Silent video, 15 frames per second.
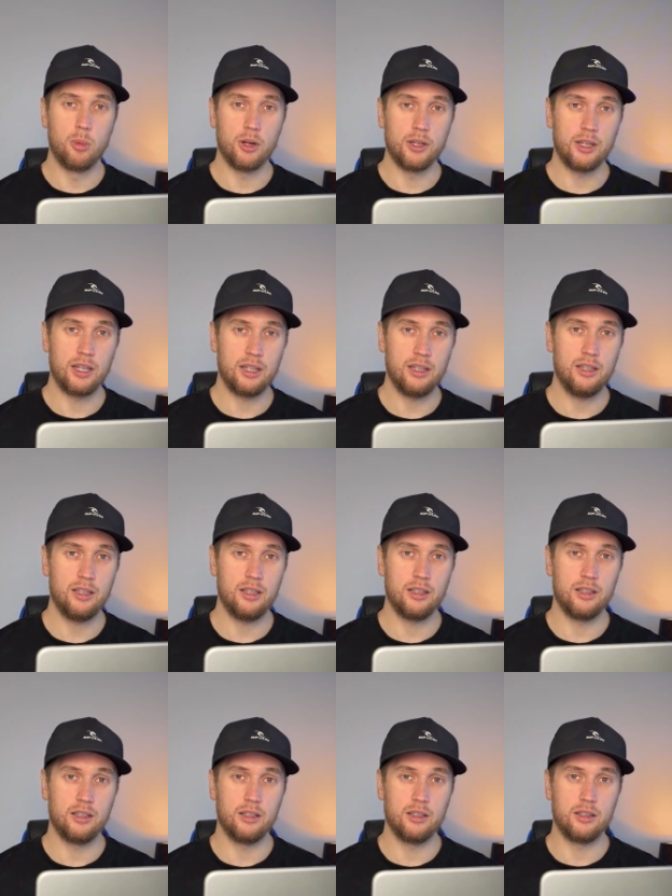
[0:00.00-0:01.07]
but
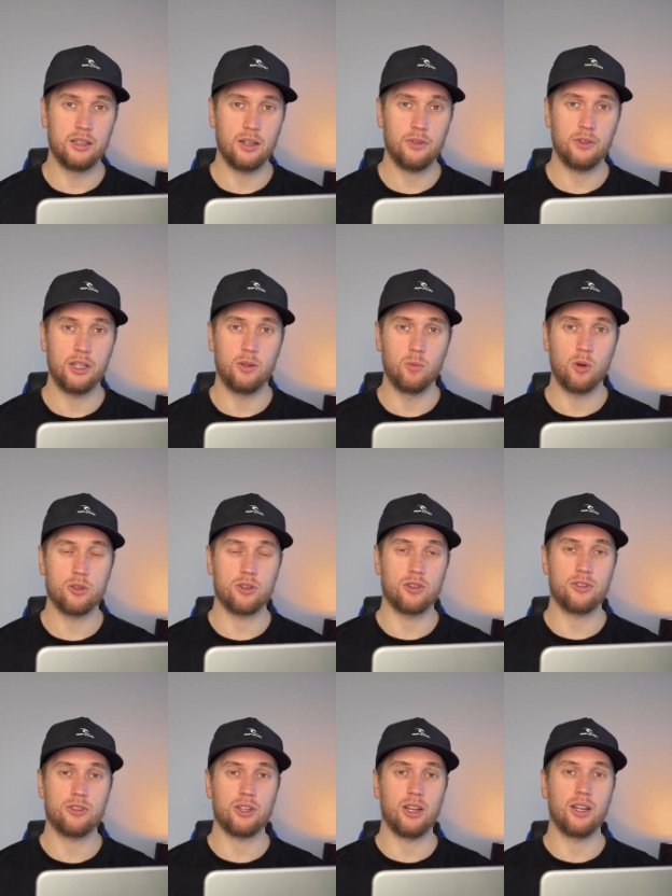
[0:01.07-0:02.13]
he definitely
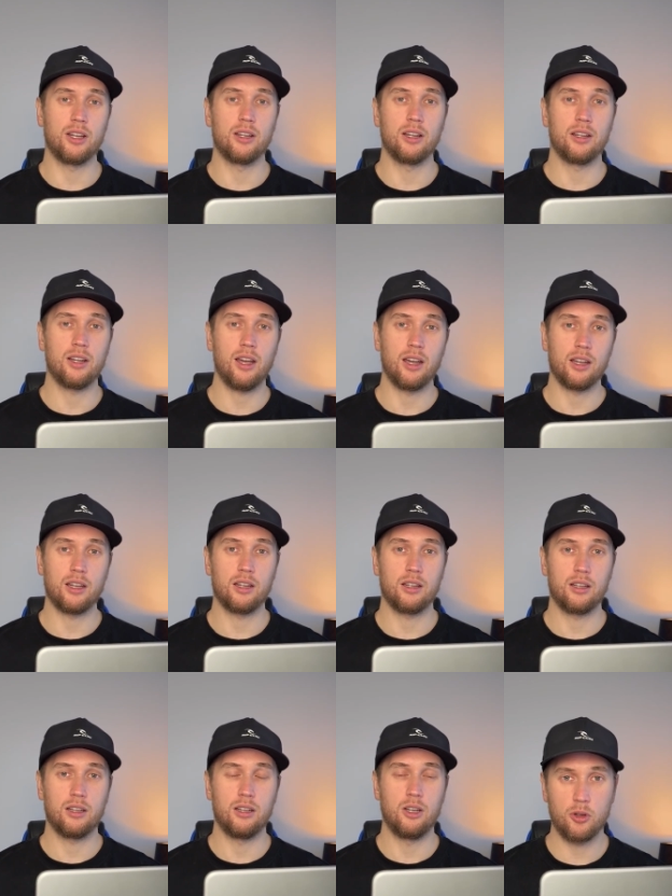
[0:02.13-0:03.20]
wasn't selling the tech
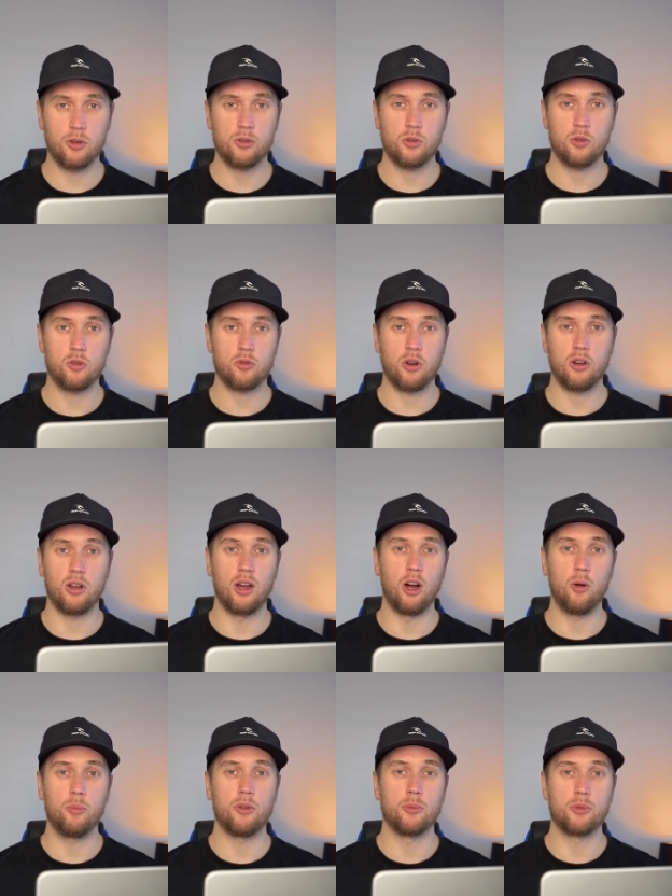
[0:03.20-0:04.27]
because he was trying to
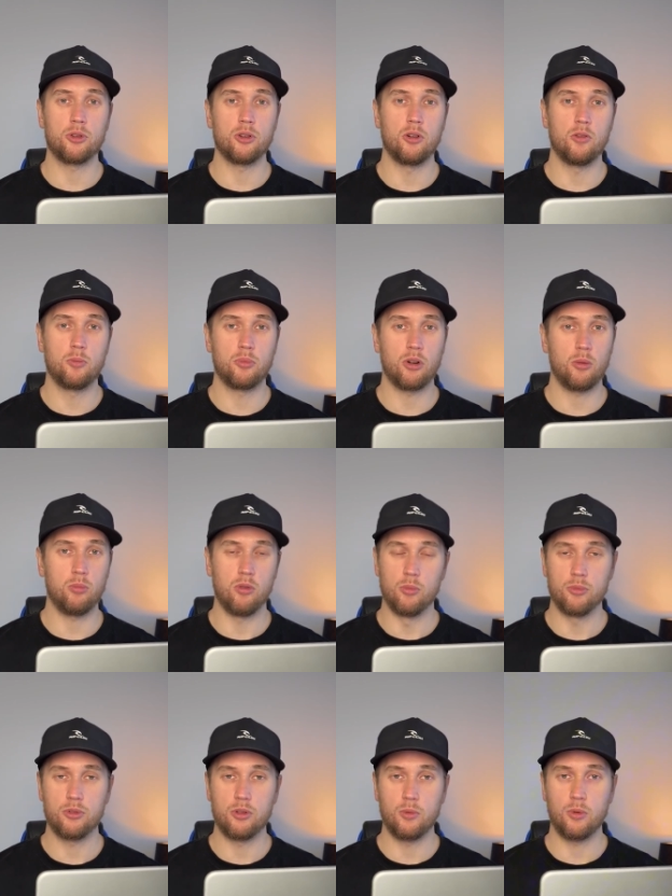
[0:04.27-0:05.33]
help them solve
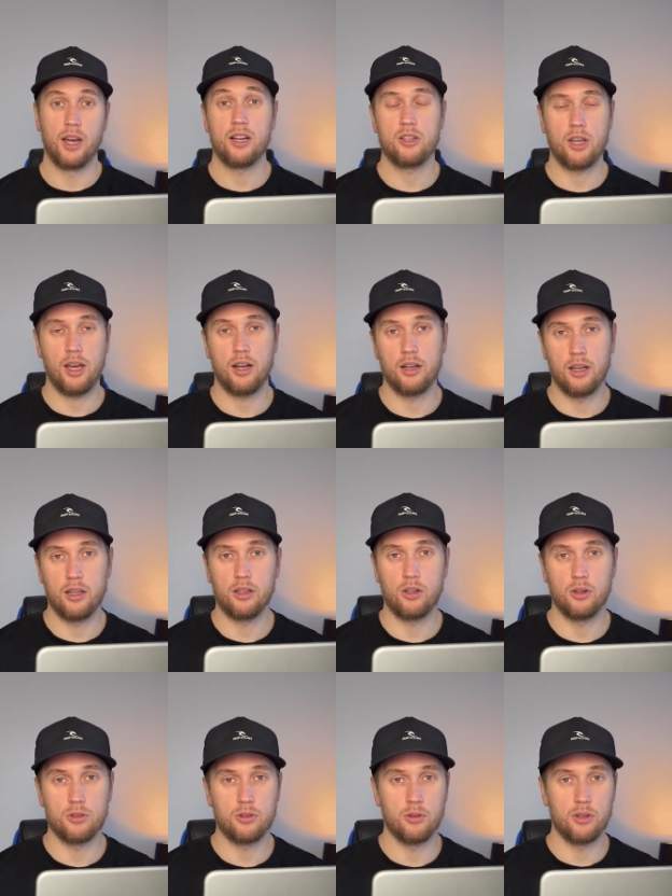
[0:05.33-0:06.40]
problems i actually had another
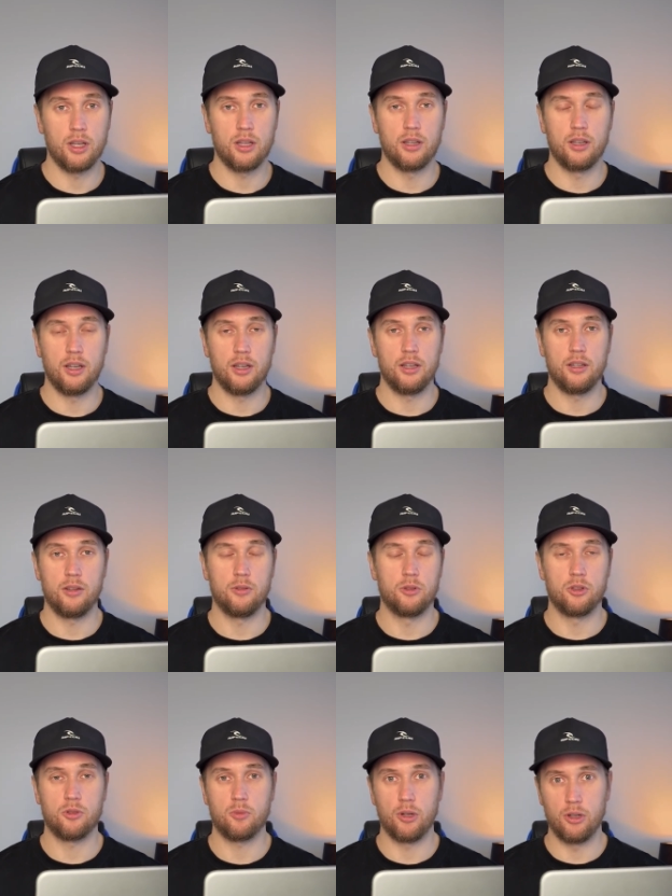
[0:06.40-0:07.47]
consult the other day
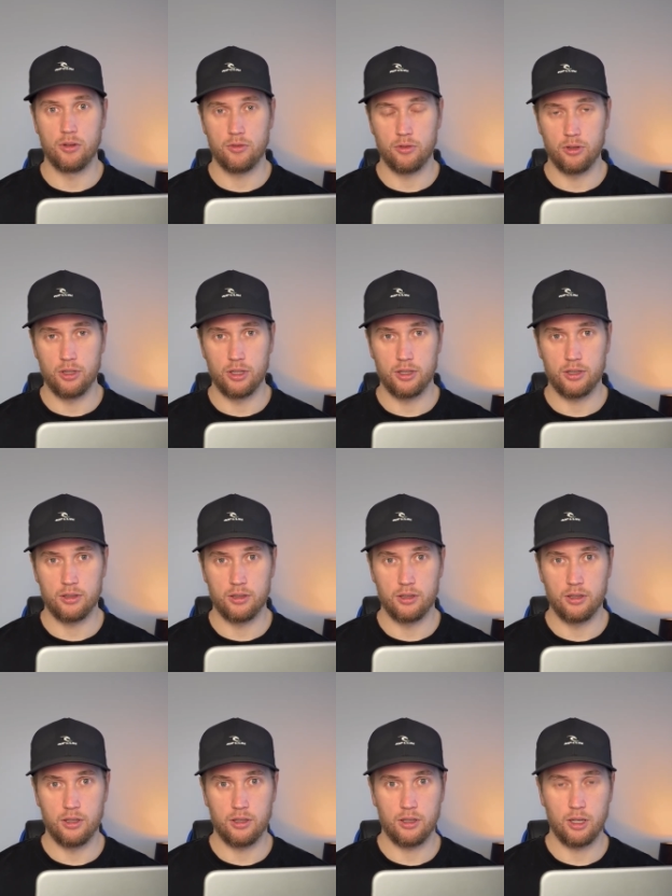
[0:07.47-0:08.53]
it just went on for like
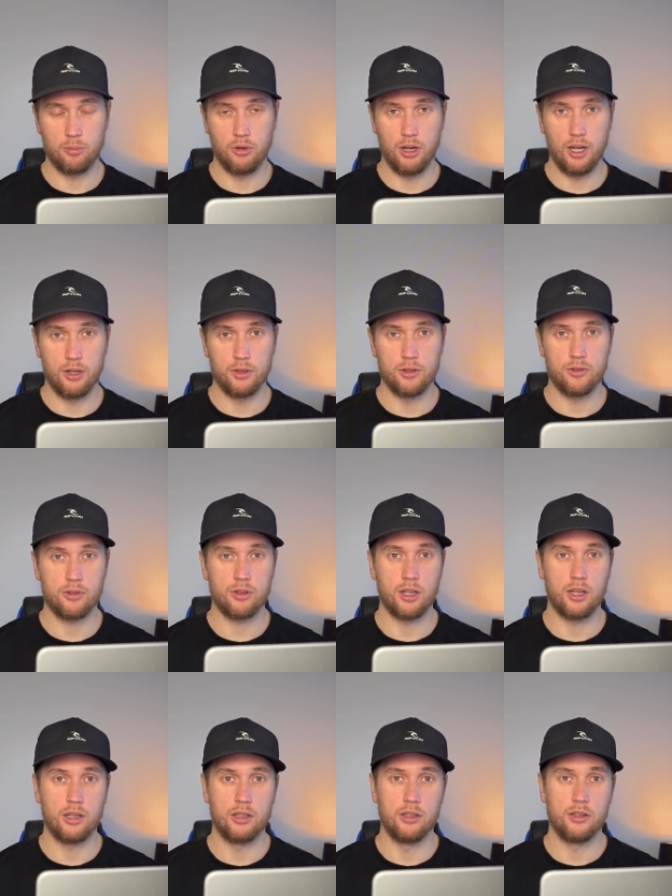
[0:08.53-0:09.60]
uh, a couple hours
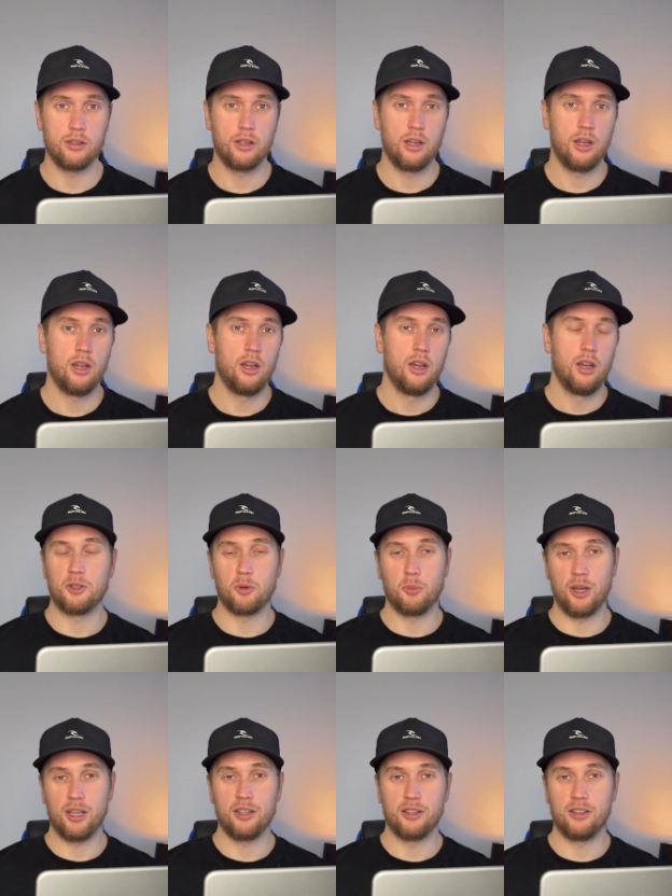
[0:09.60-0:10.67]
and just
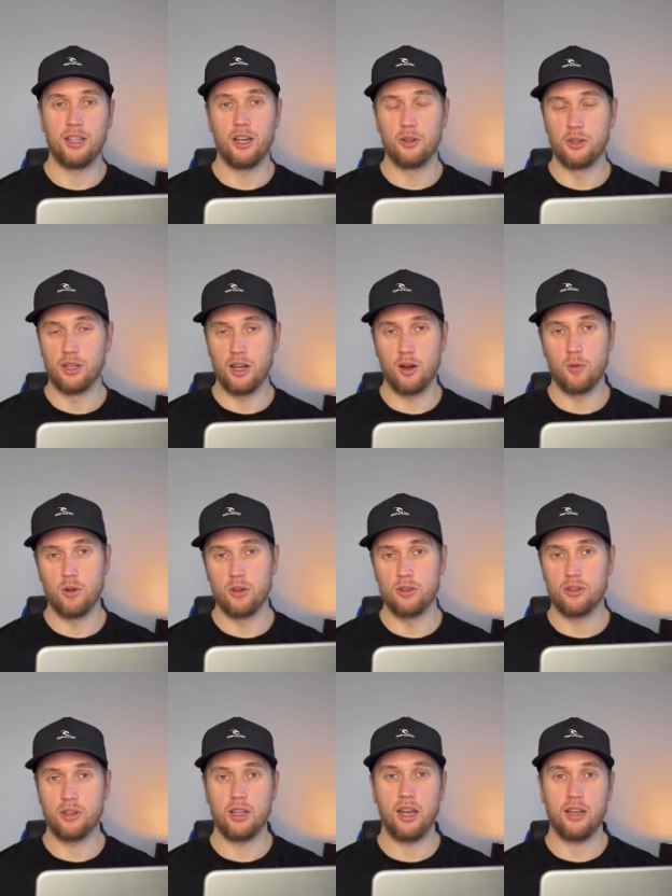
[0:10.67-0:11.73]
to make it, TLDR
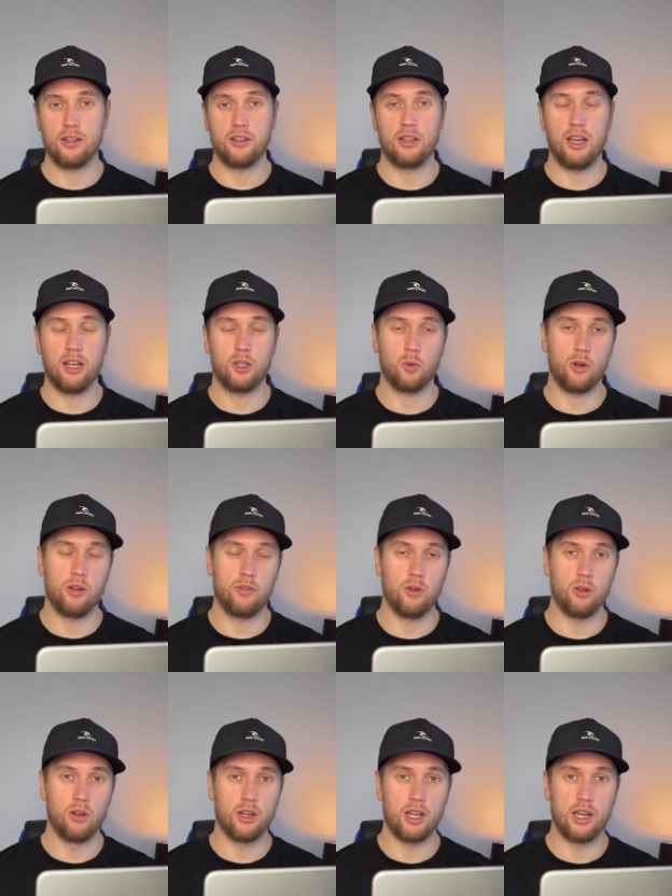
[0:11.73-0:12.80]
was he had he had
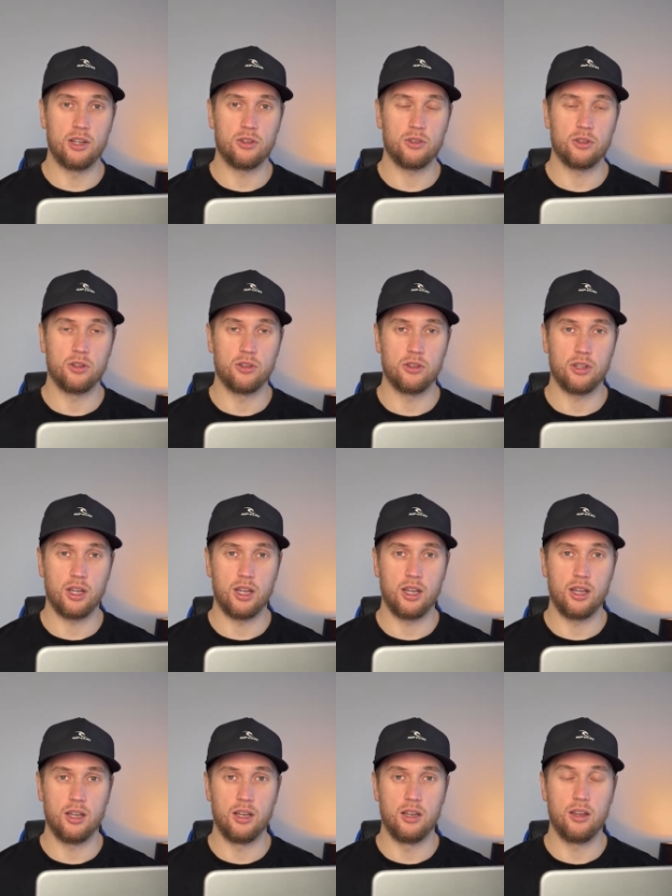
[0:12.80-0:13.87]
24 locations
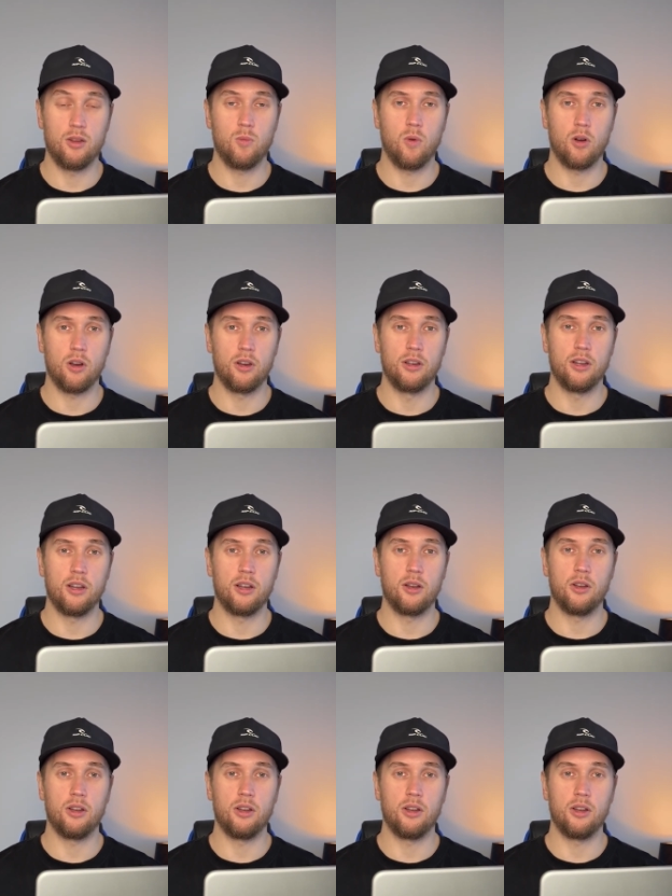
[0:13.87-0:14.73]
and he wanted